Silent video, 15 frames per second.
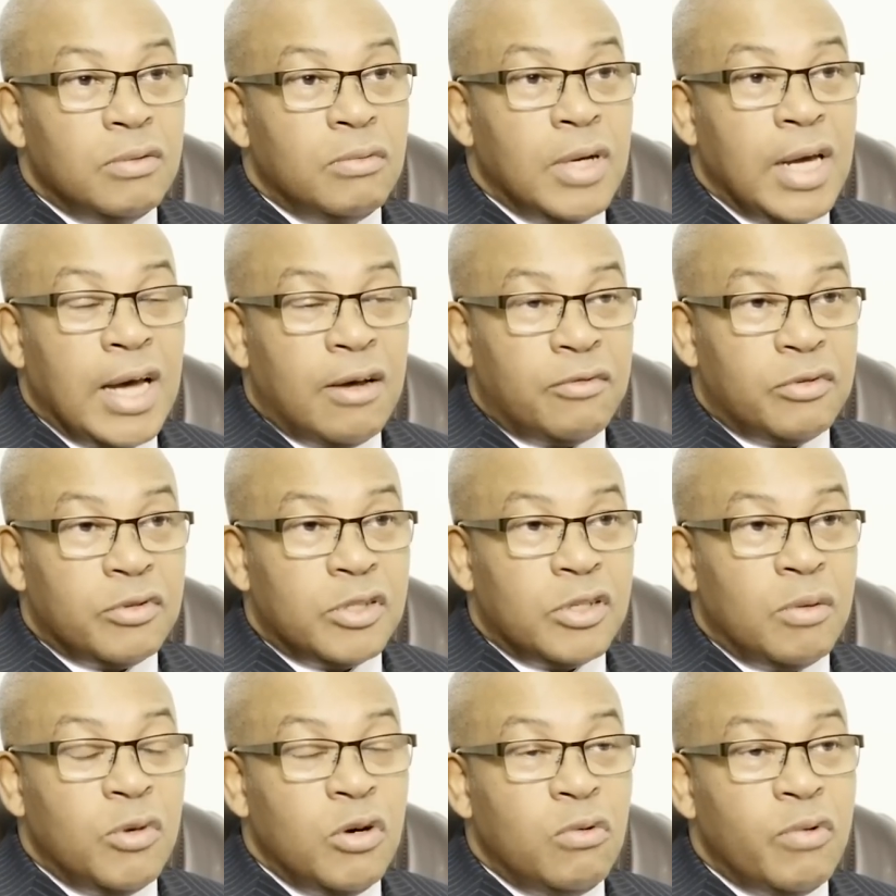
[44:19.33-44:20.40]
We have
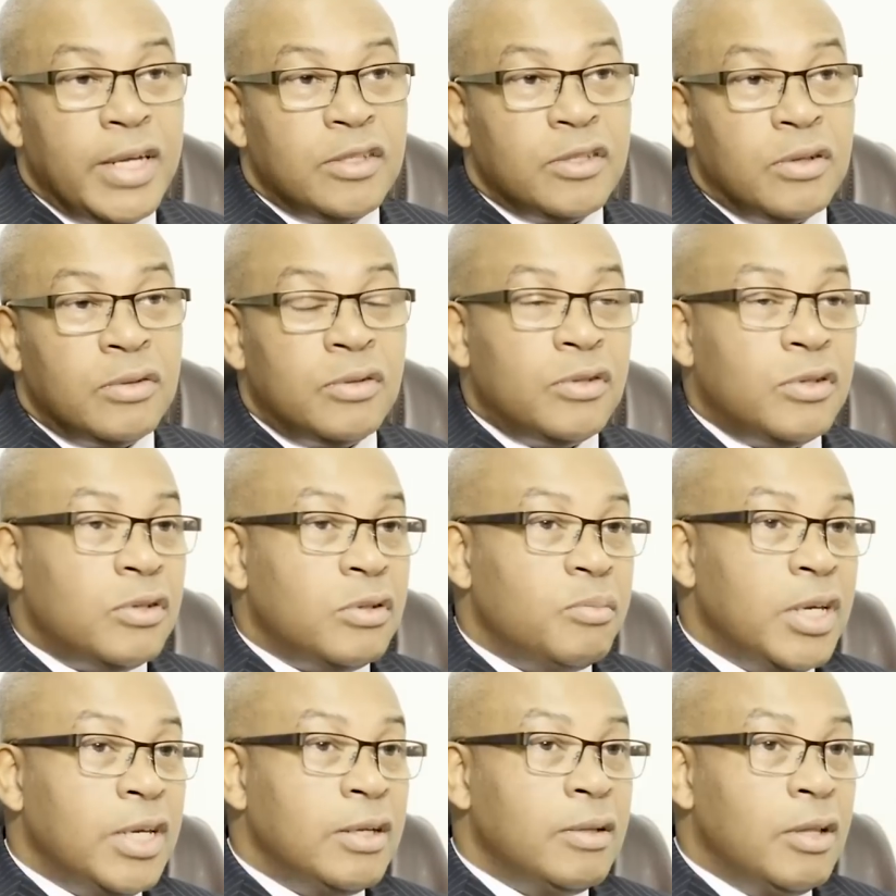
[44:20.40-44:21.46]
some who went on to
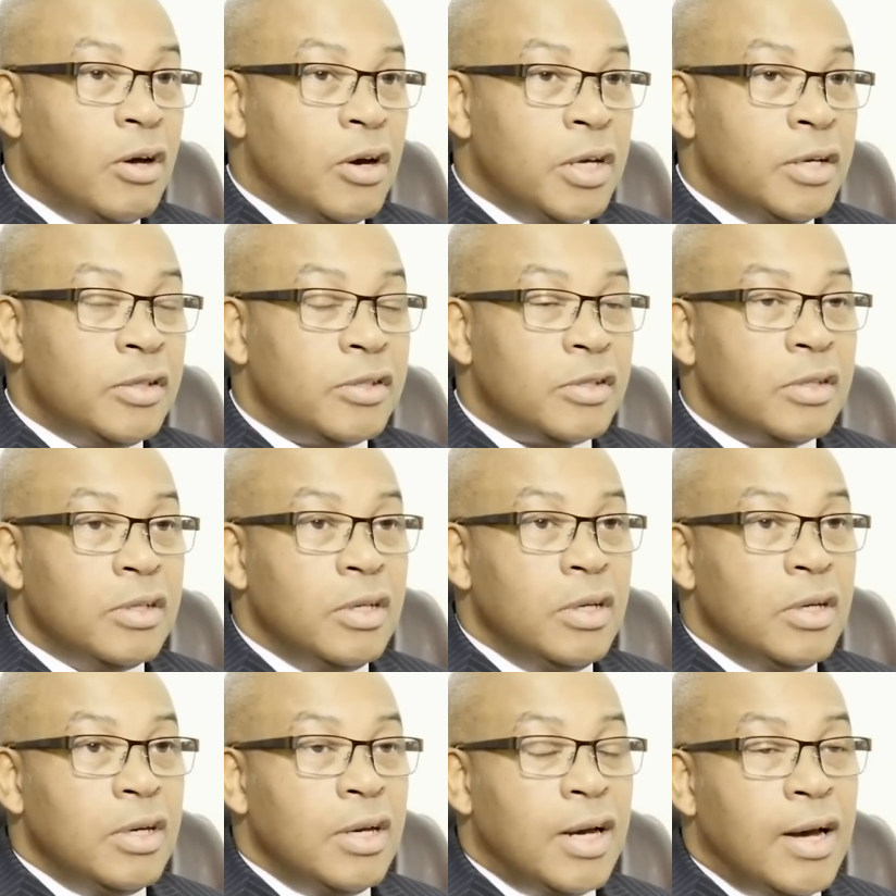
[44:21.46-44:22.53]
be lawyers,
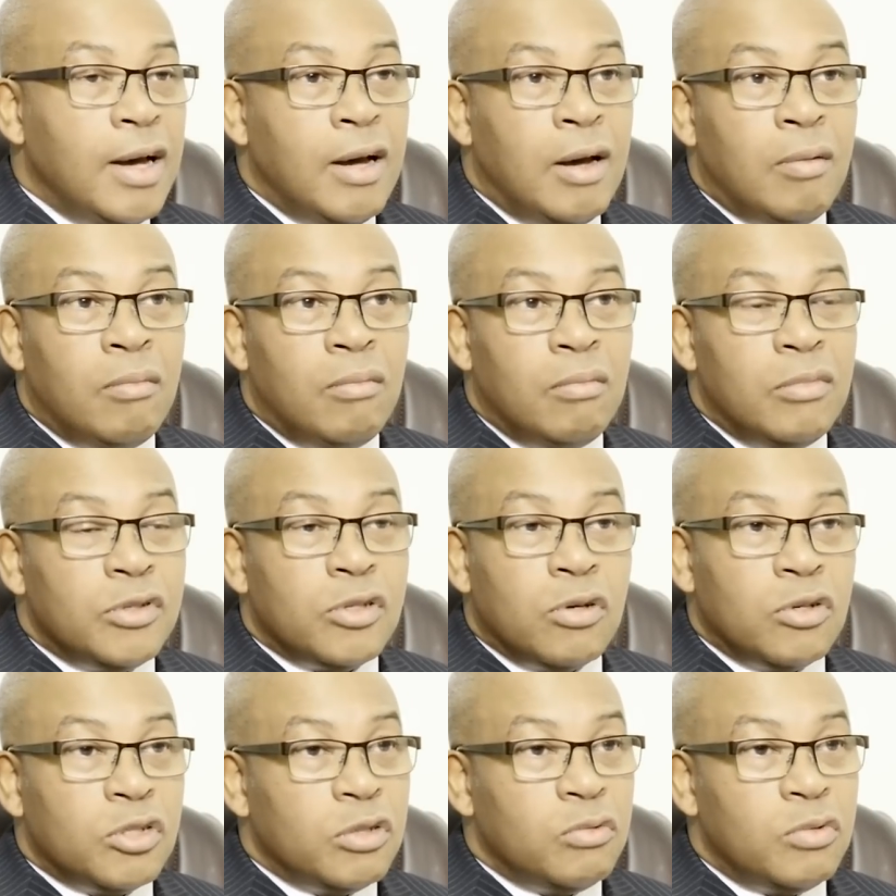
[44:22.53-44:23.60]

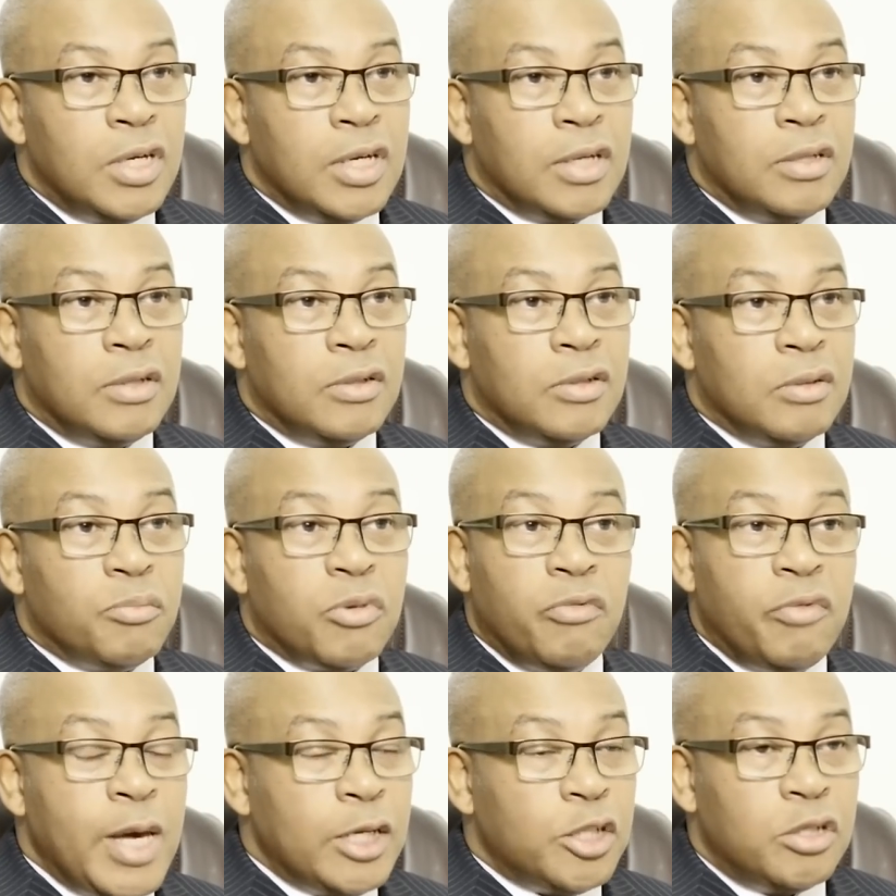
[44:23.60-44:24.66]
social workers,
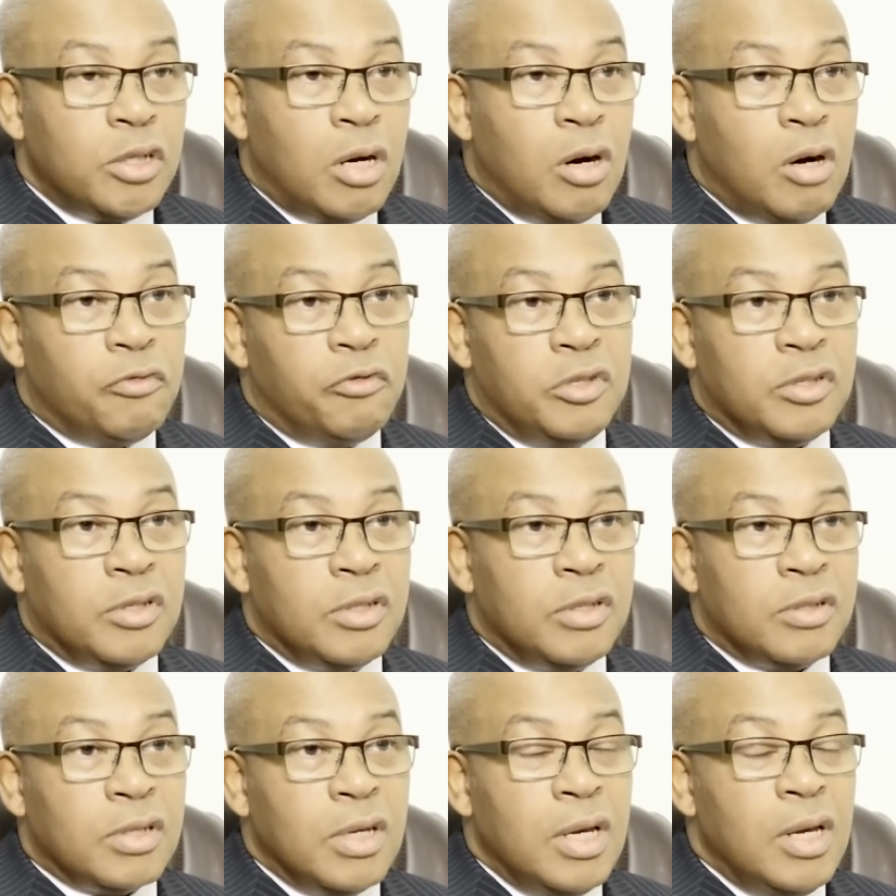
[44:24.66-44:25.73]
probation
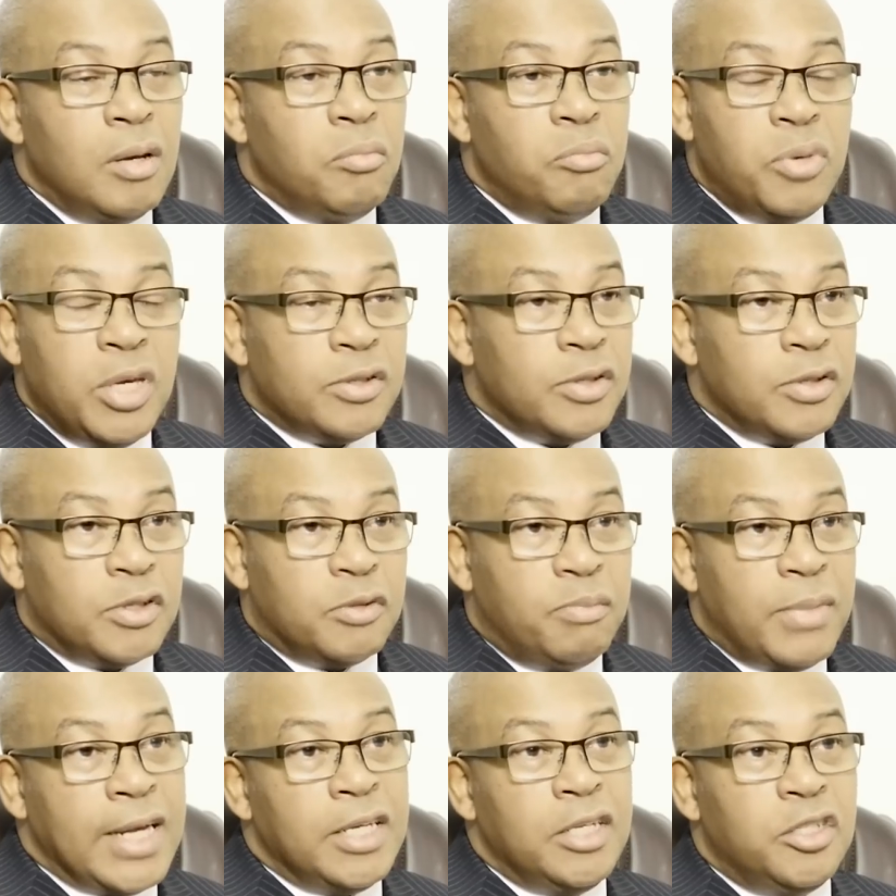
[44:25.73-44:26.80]
officers, business
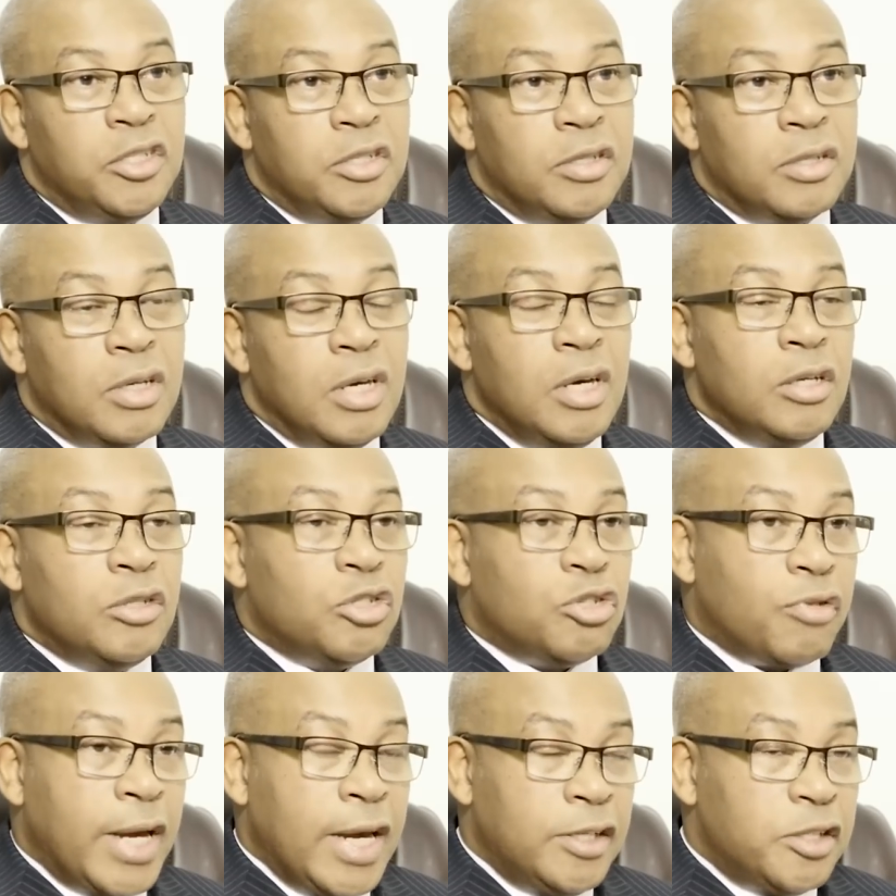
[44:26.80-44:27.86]
managers,
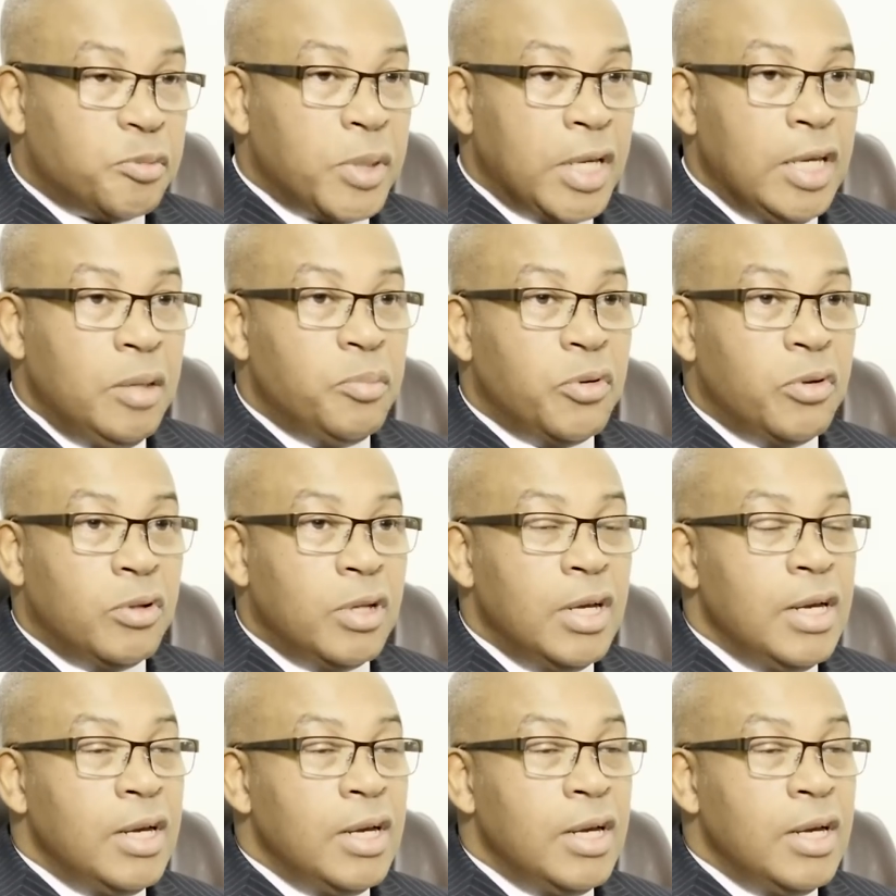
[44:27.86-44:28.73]
tradespeople,